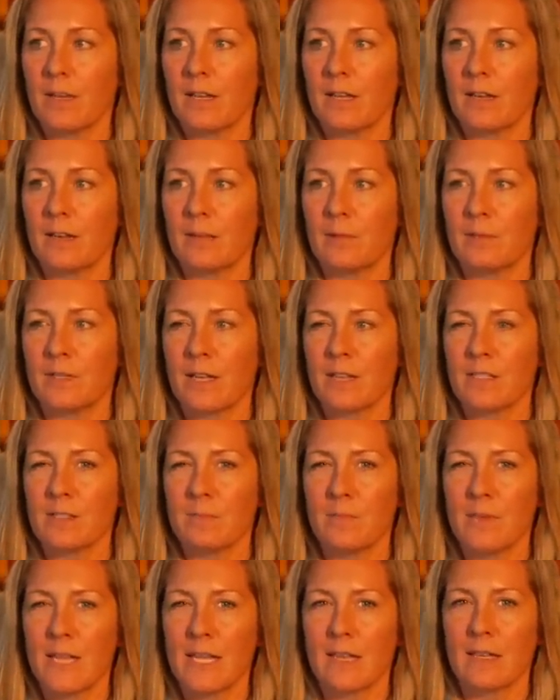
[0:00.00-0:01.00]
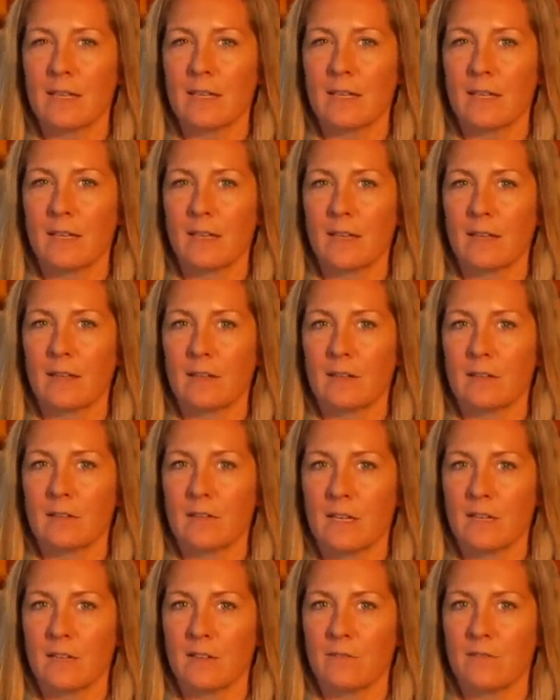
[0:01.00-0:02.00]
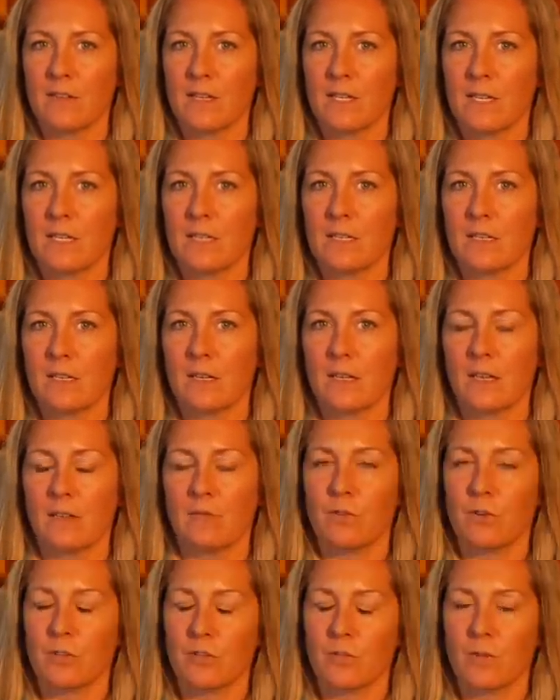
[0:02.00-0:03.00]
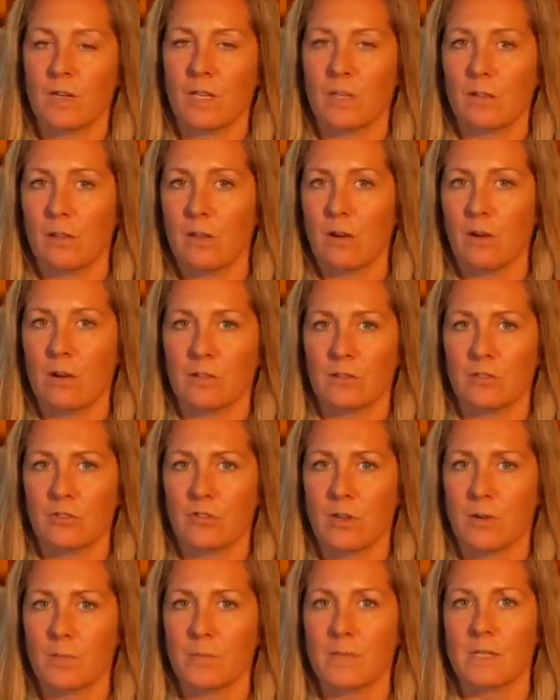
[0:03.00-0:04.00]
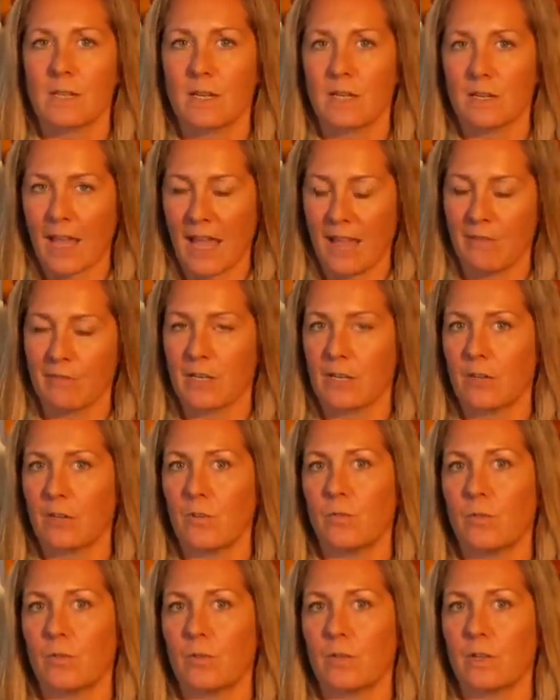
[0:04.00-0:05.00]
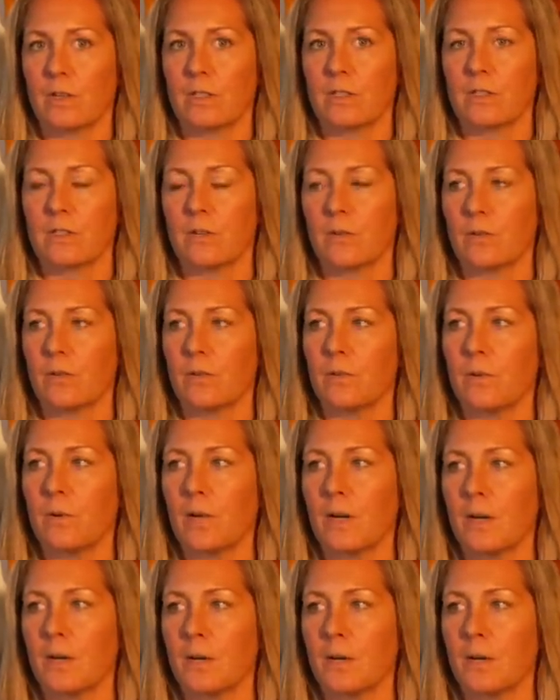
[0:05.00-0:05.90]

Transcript: it does make it a little inconvenient if you're doing long trips and having a cooler. So,